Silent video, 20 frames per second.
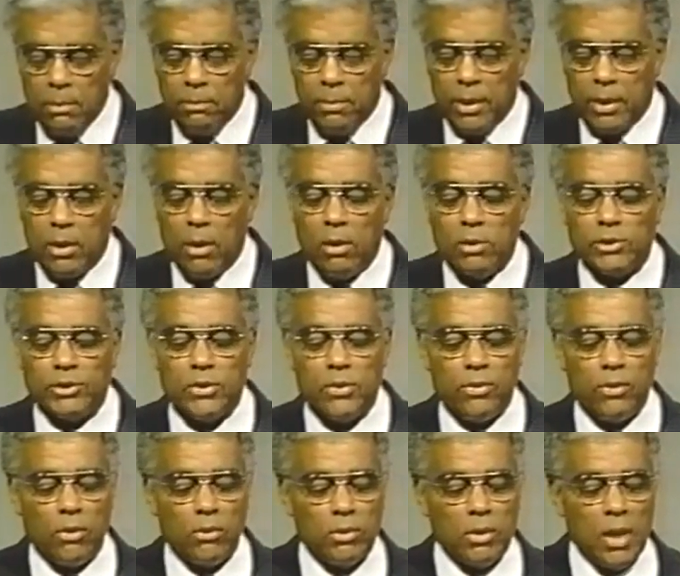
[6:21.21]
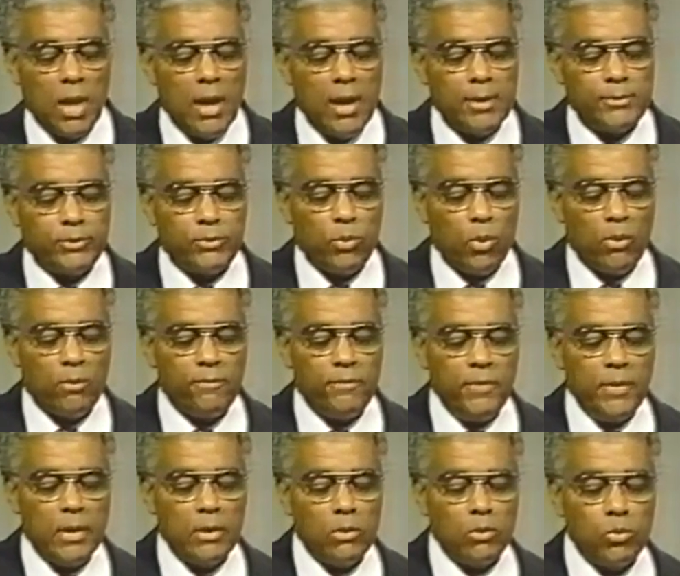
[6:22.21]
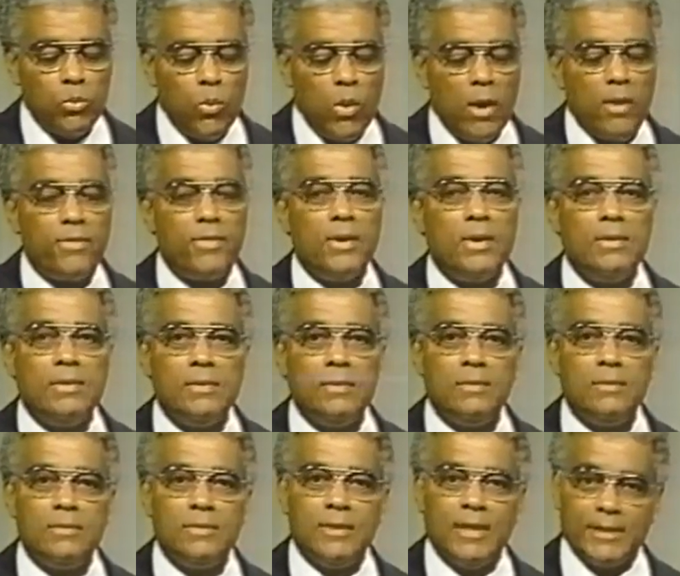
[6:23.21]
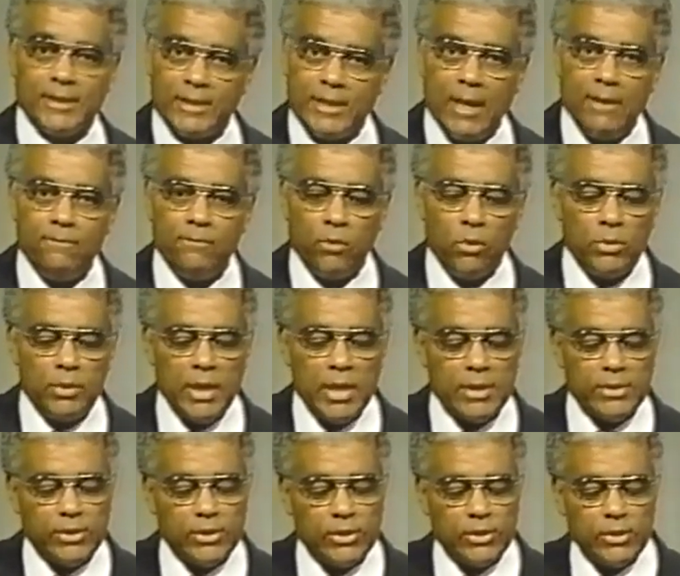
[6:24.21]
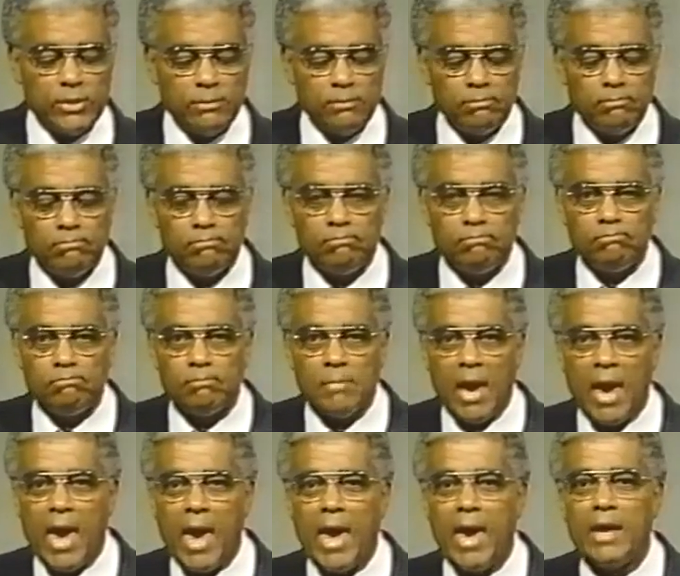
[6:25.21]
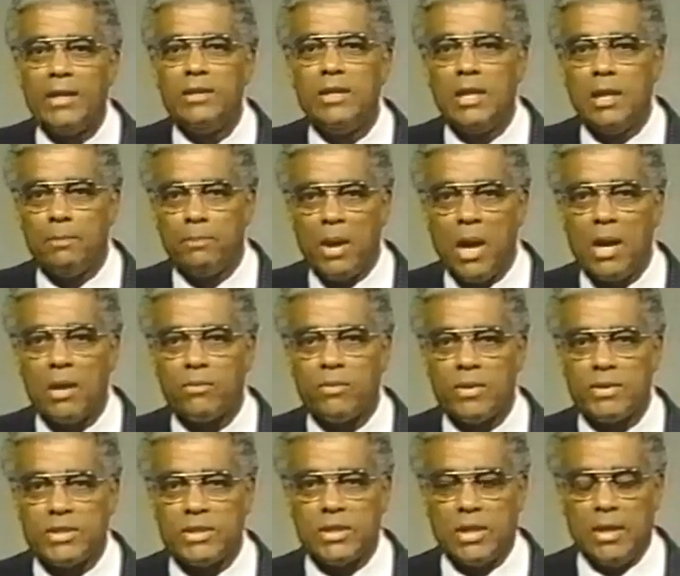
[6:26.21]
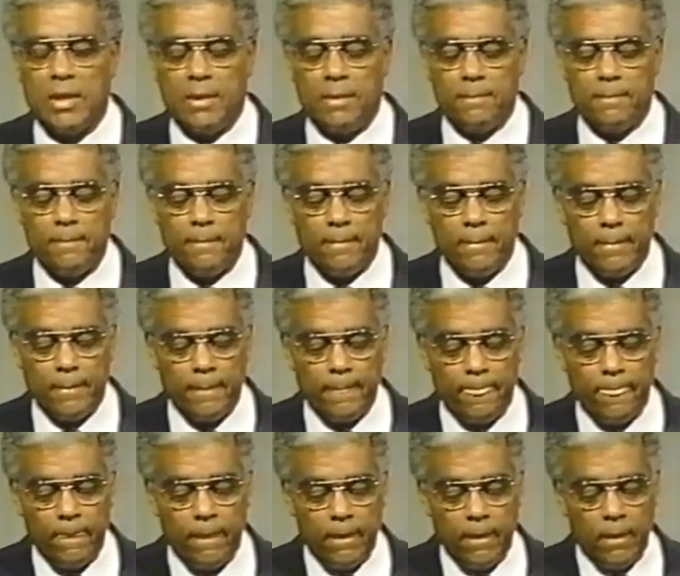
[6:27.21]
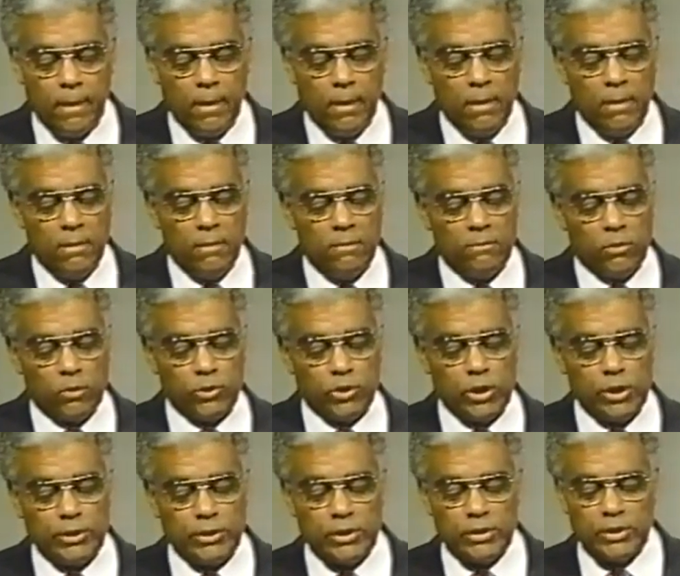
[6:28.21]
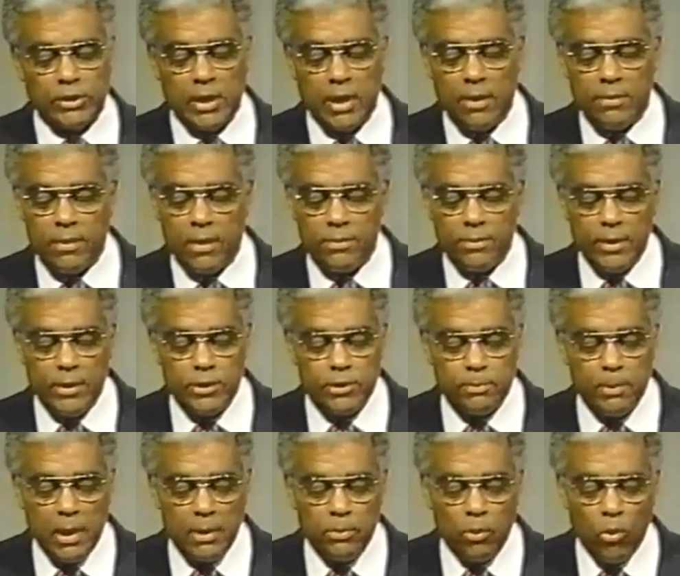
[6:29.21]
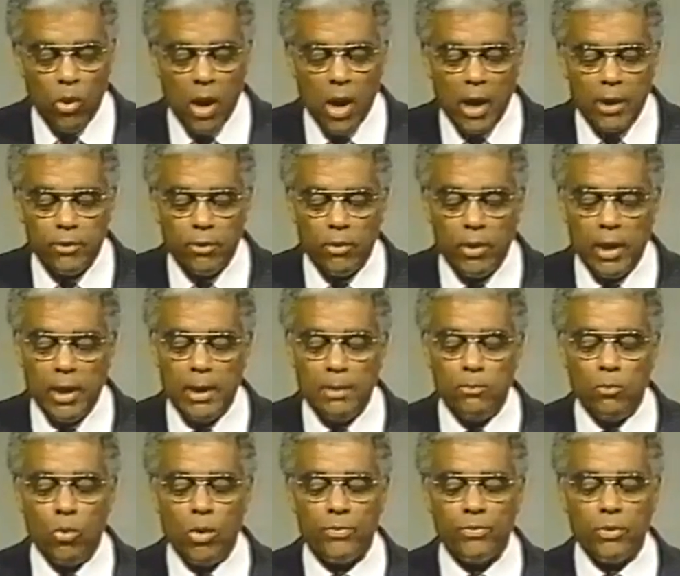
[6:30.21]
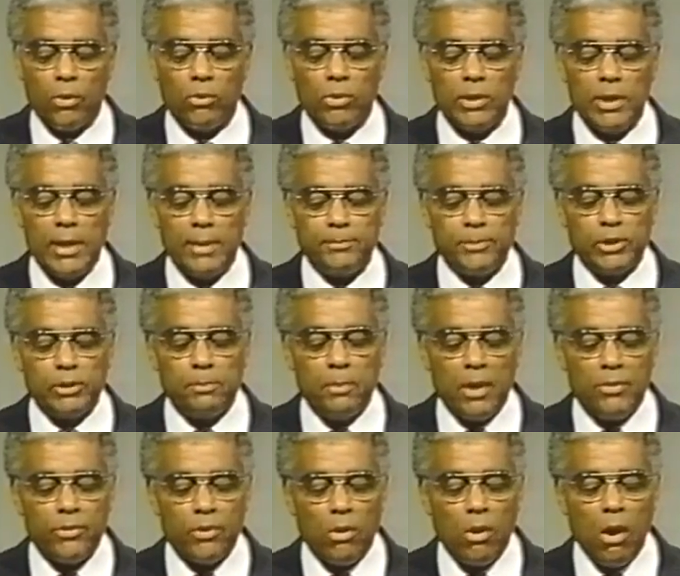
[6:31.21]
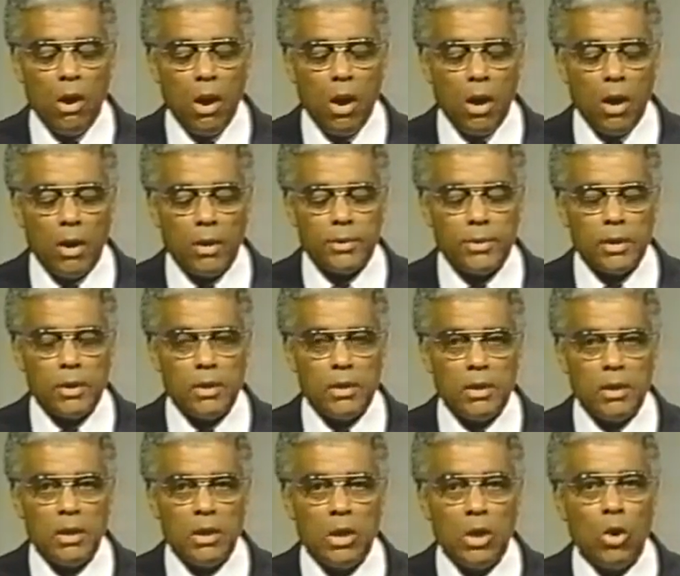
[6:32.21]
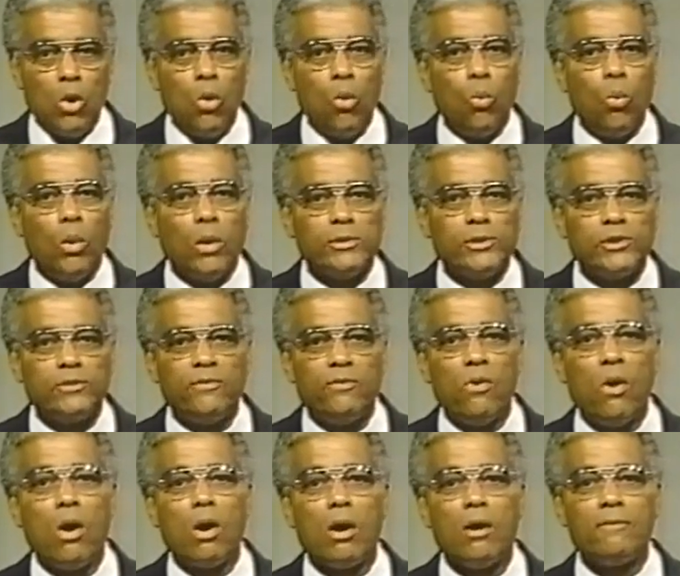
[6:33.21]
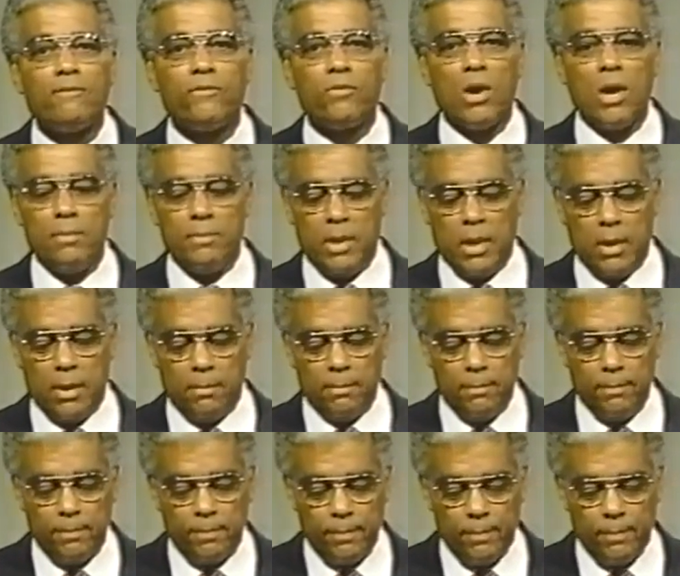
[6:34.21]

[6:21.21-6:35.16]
because their lives were filled with deceitfulness and hypocrisy. For Jesus said that these people honor him with their lips, but their heart was far from him.